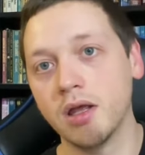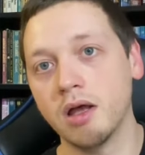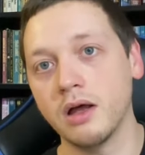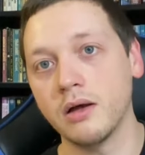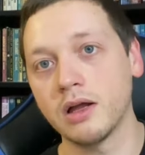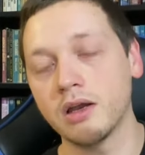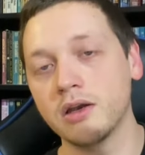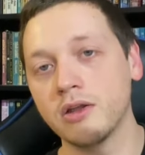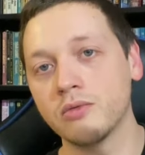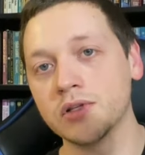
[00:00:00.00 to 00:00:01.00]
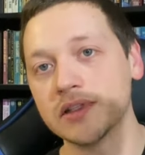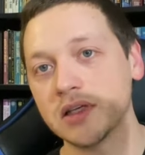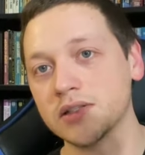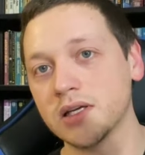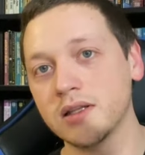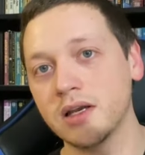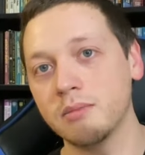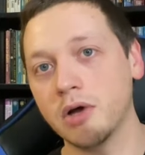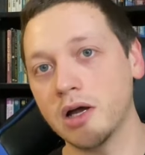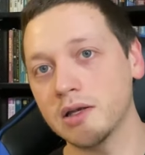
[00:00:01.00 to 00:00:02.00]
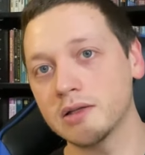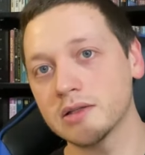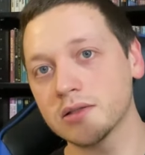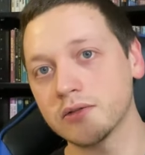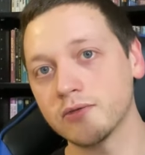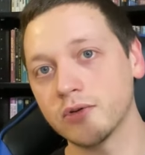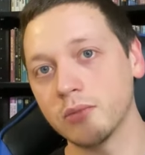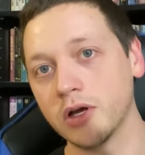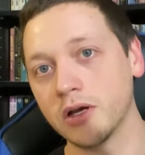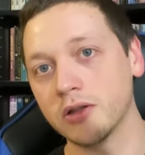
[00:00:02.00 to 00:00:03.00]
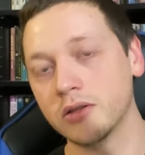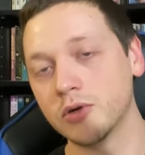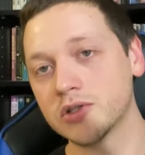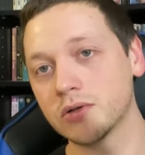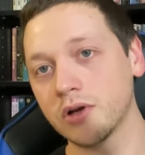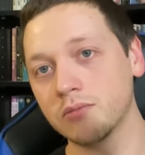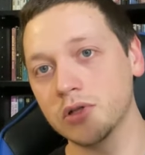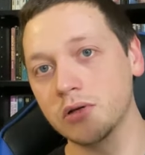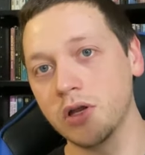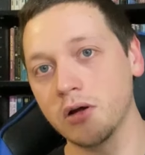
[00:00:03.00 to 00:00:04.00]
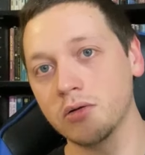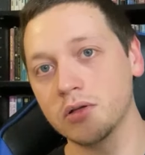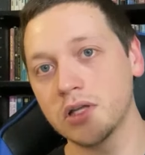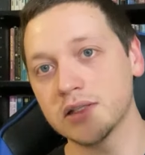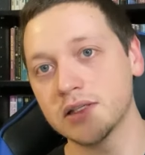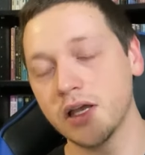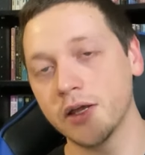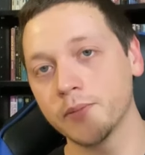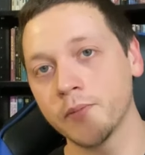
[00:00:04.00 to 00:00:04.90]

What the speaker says: I got another one set aside that I bought from the bookstore on Pluto.ca.